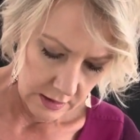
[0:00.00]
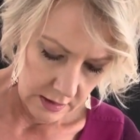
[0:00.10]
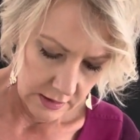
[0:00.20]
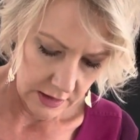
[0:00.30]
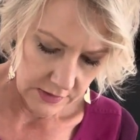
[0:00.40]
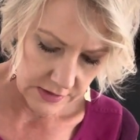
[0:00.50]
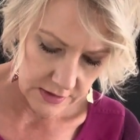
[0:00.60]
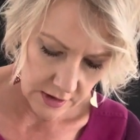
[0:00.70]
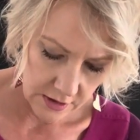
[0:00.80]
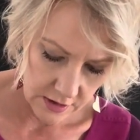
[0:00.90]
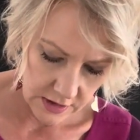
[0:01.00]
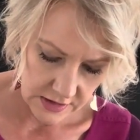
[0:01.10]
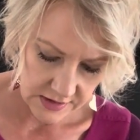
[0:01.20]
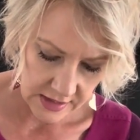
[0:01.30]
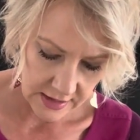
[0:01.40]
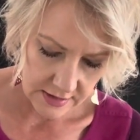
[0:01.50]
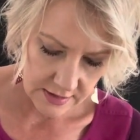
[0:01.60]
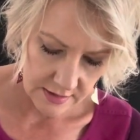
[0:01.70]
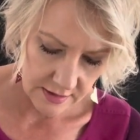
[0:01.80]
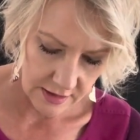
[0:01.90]
Now this starter is
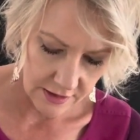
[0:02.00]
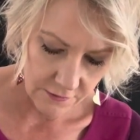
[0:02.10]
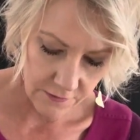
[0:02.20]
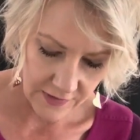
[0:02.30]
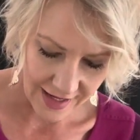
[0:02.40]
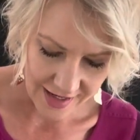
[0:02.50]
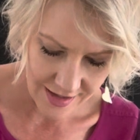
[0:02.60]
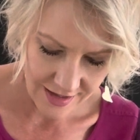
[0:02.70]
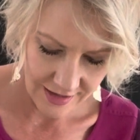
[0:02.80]
nice and fed.